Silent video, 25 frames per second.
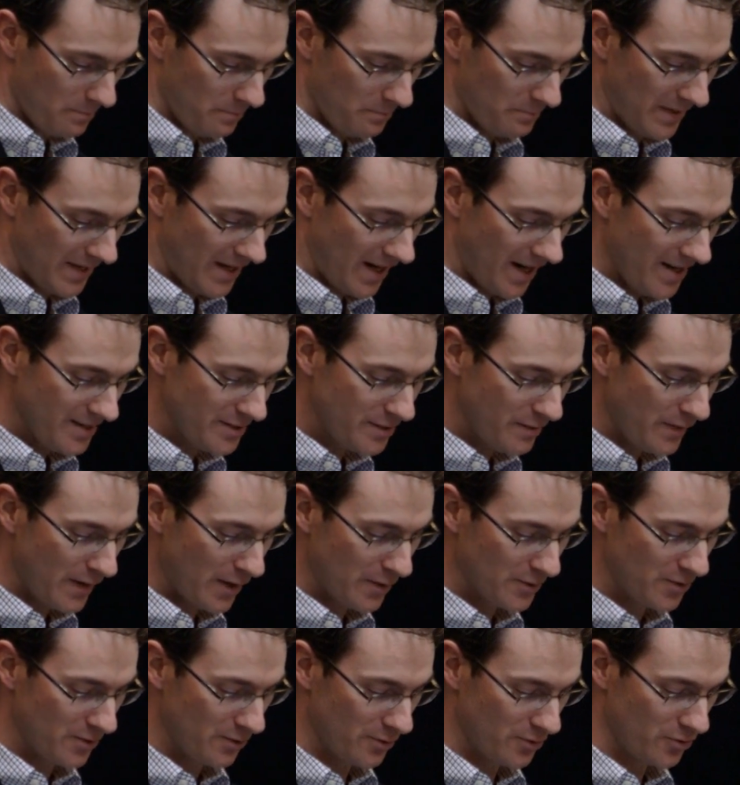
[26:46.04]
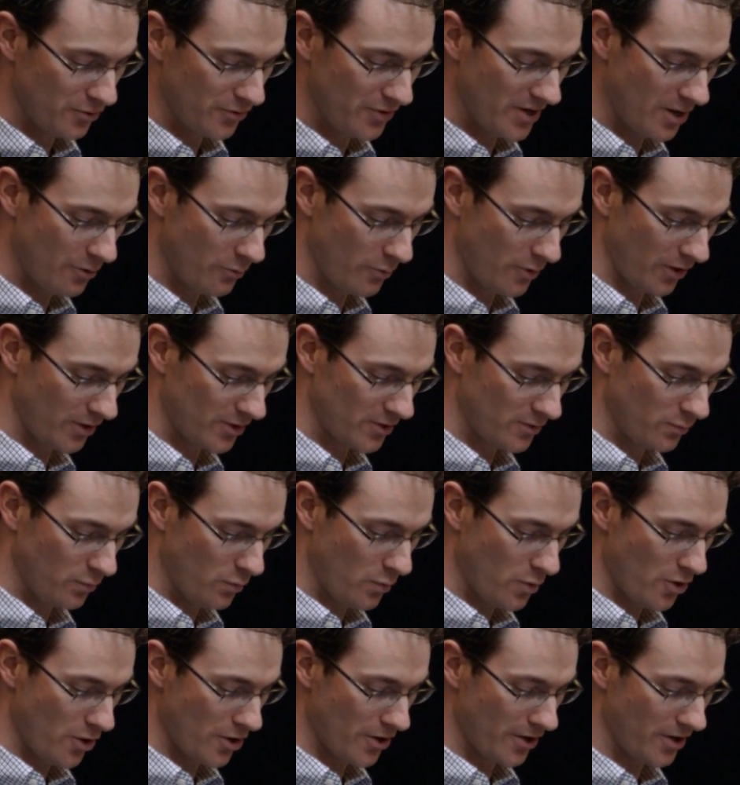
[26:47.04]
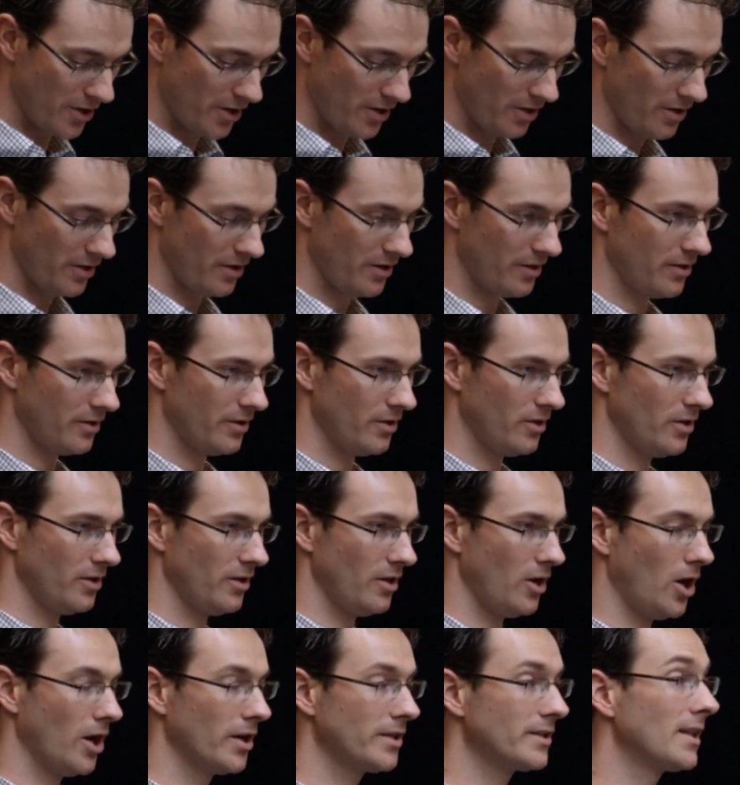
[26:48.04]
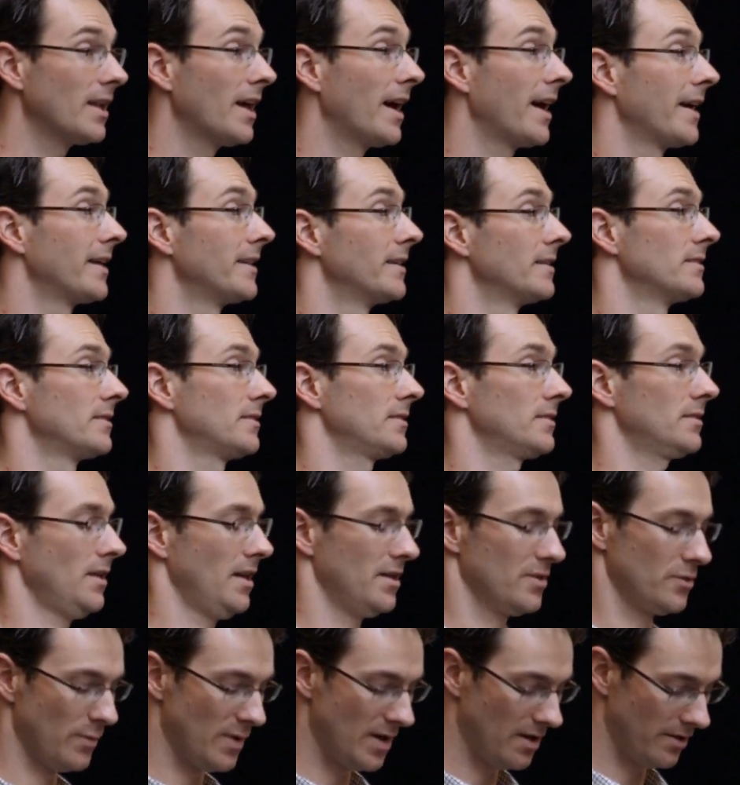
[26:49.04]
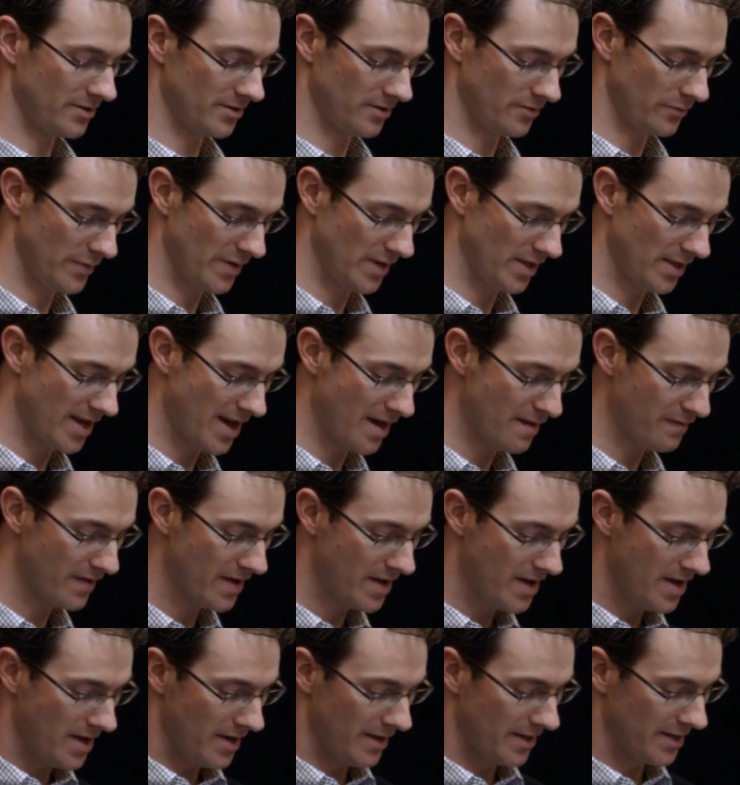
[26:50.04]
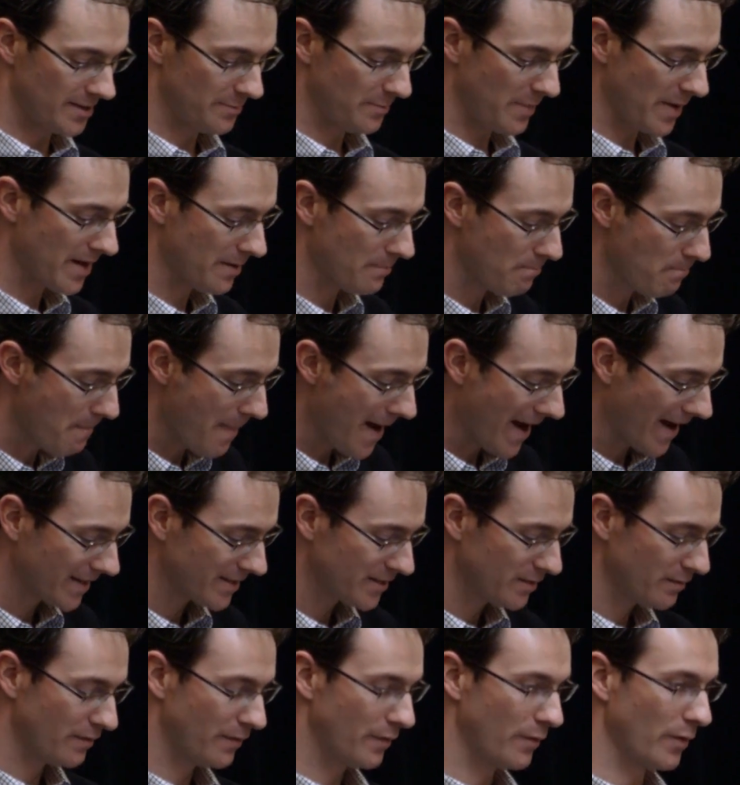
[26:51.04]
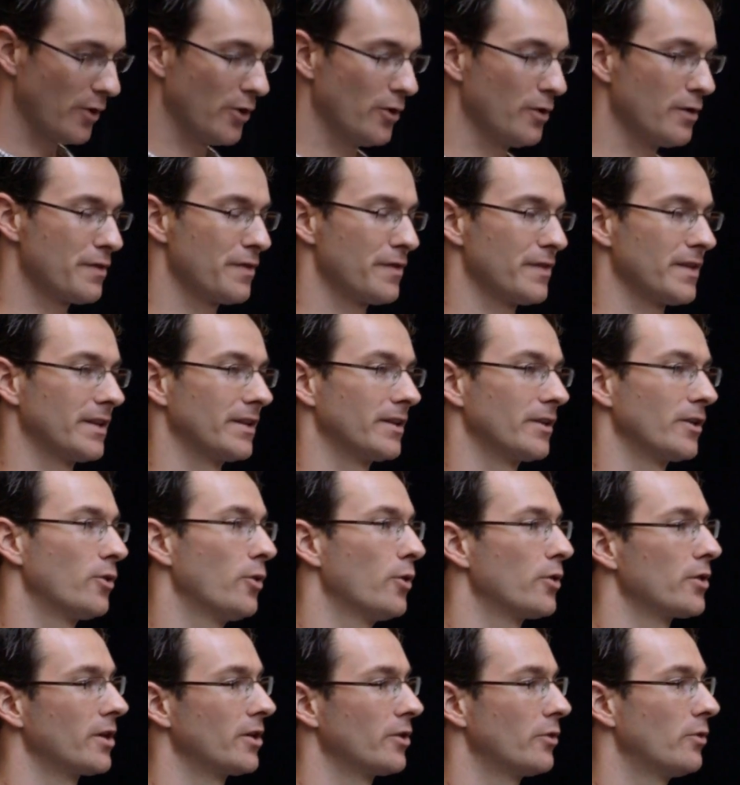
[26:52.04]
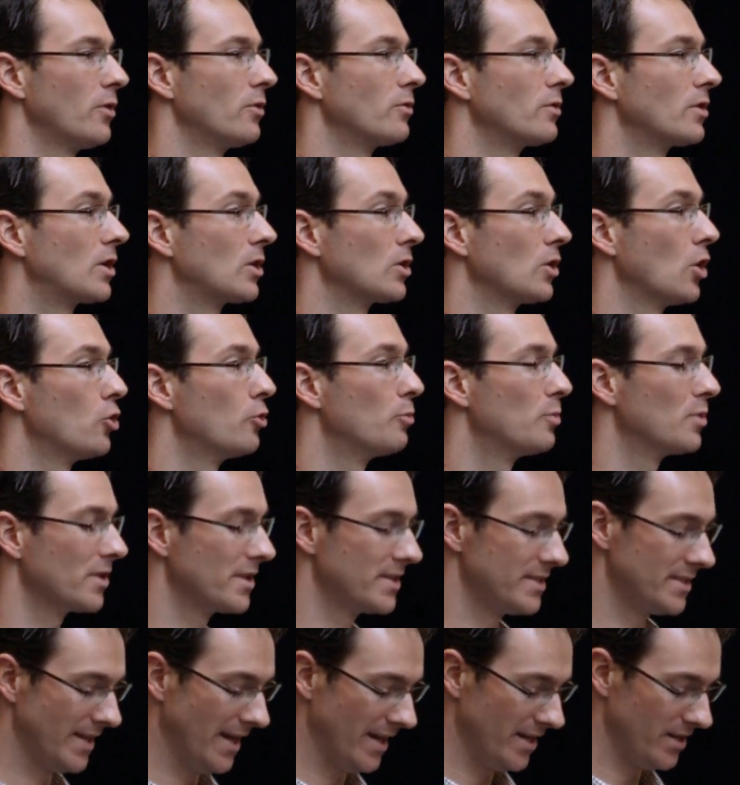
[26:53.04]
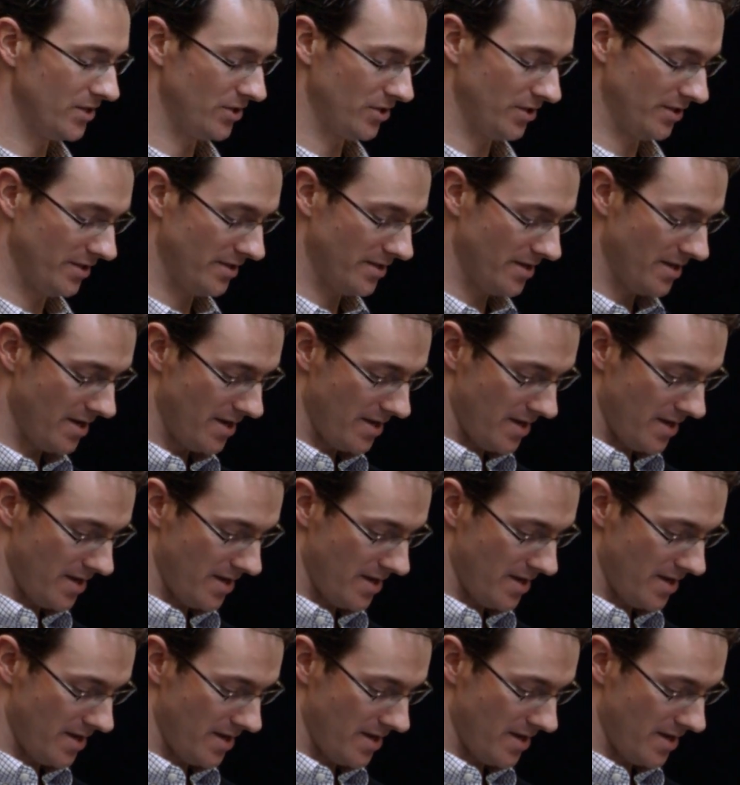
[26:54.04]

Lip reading: Because of how social networks work, online as well as in real life, despite massive growth in quote-unquote globalization,